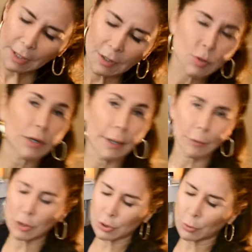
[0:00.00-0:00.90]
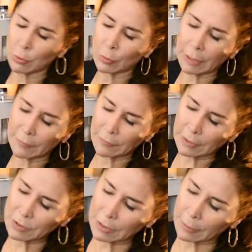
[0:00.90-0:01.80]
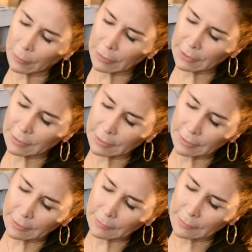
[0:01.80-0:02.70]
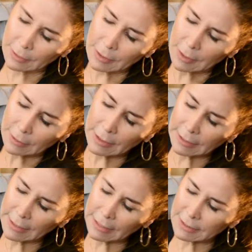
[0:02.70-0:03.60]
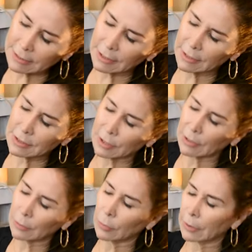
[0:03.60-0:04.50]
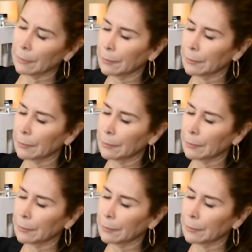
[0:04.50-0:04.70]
Actually, I'm gonna show you when I finish how the Daniela's skin is gonna look.